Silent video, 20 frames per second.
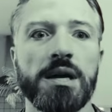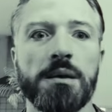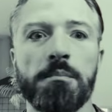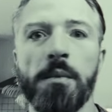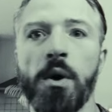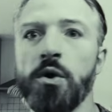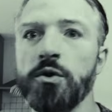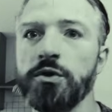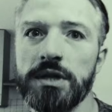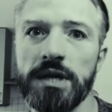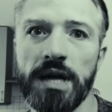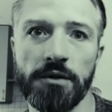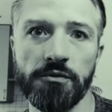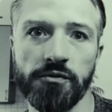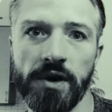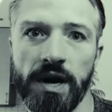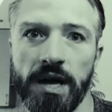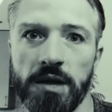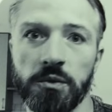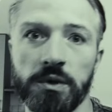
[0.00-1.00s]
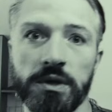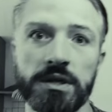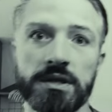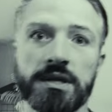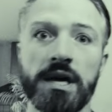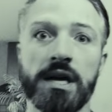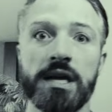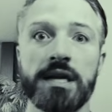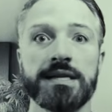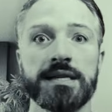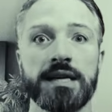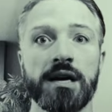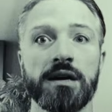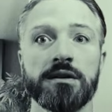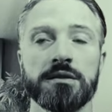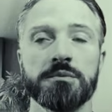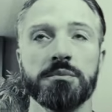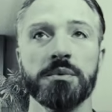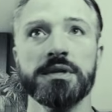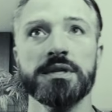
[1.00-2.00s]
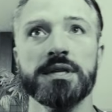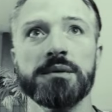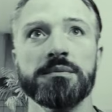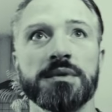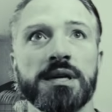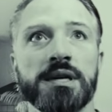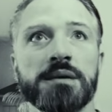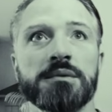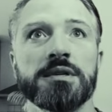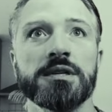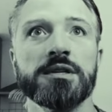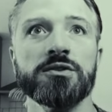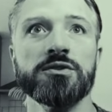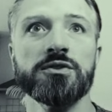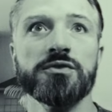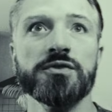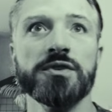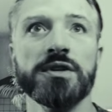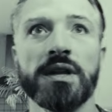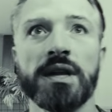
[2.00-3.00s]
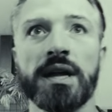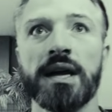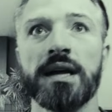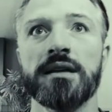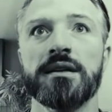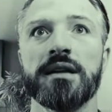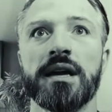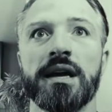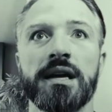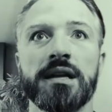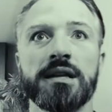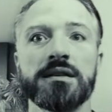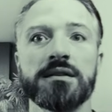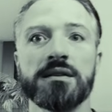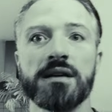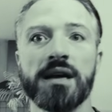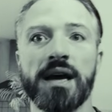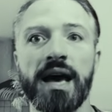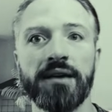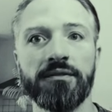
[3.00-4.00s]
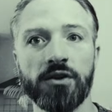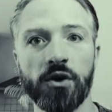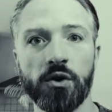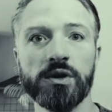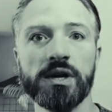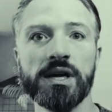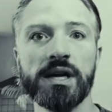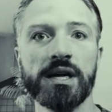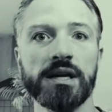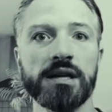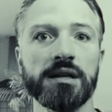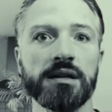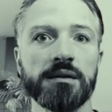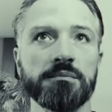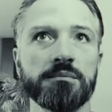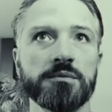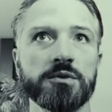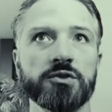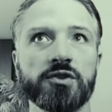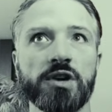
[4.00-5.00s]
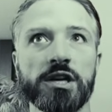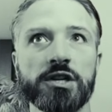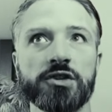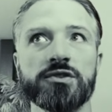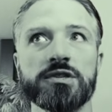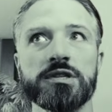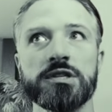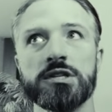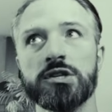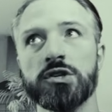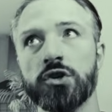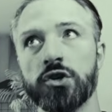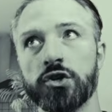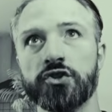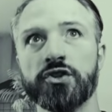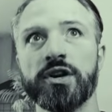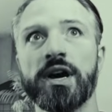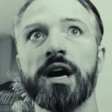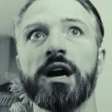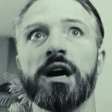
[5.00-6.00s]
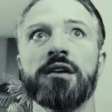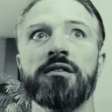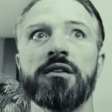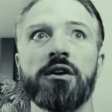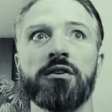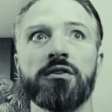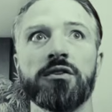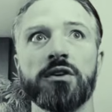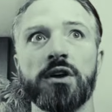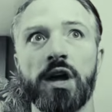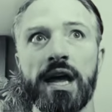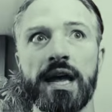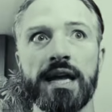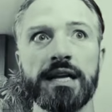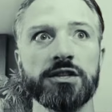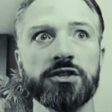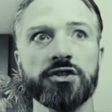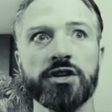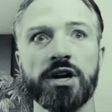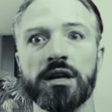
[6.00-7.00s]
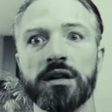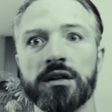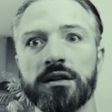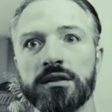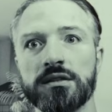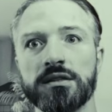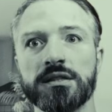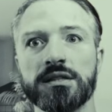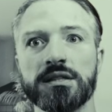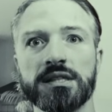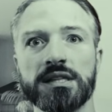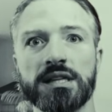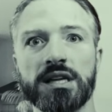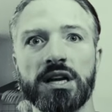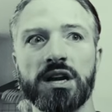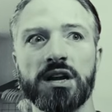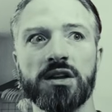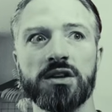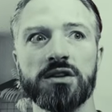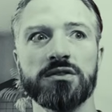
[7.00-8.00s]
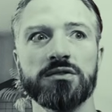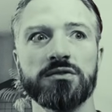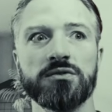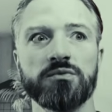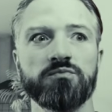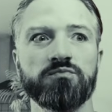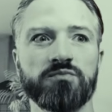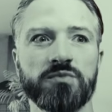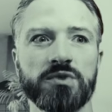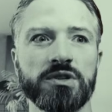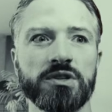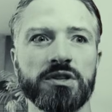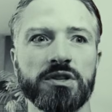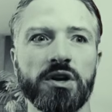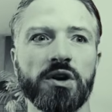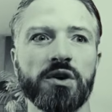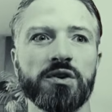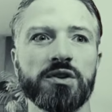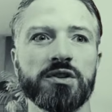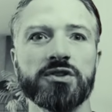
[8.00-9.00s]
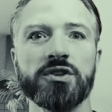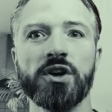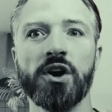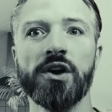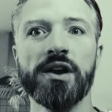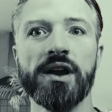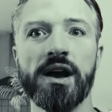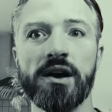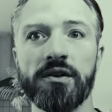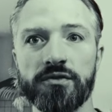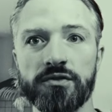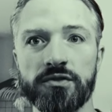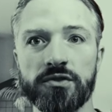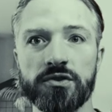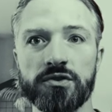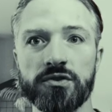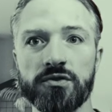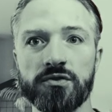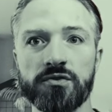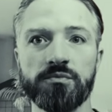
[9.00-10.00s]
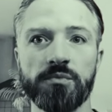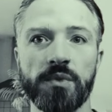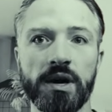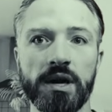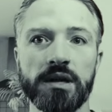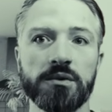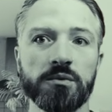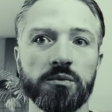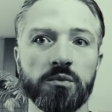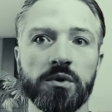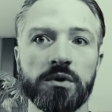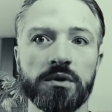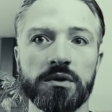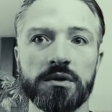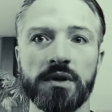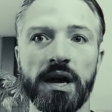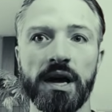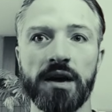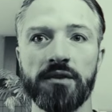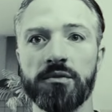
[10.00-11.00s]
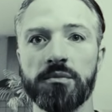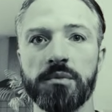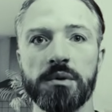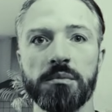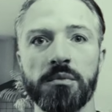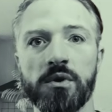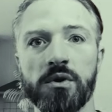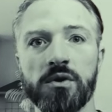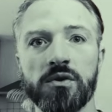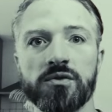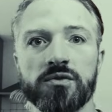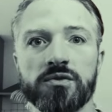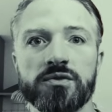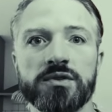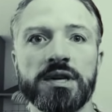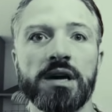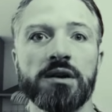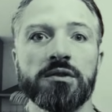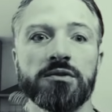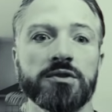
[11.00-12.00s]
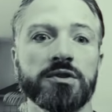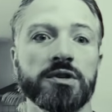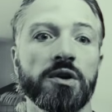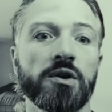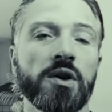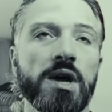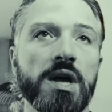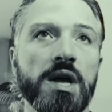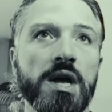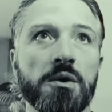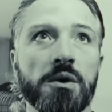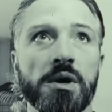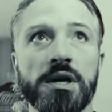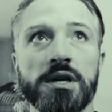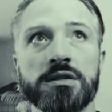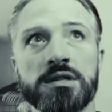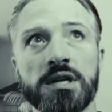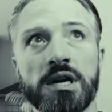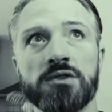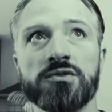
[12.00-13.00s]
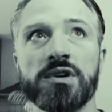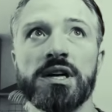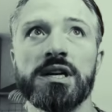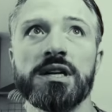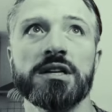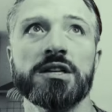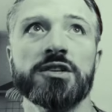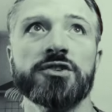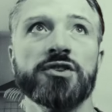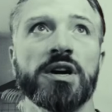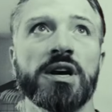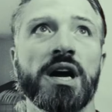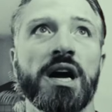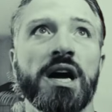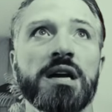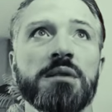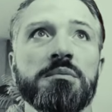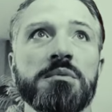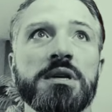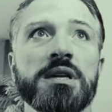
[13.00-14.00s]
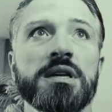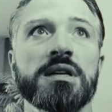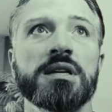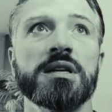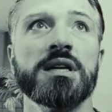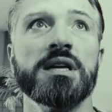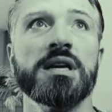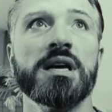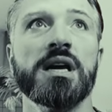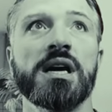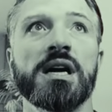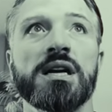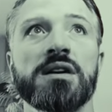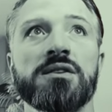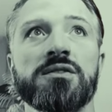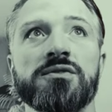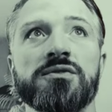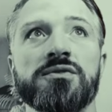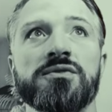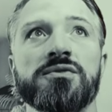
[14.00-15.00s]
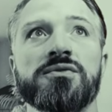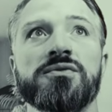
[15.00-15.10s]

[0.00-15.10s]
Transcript: mostly I'm fine with 8 sounds, but sometimes I do feel like having only structuring your track around 8 channels, it's not enough. You might want to have a bit more sound. So when I start writing the track, I immediately kind of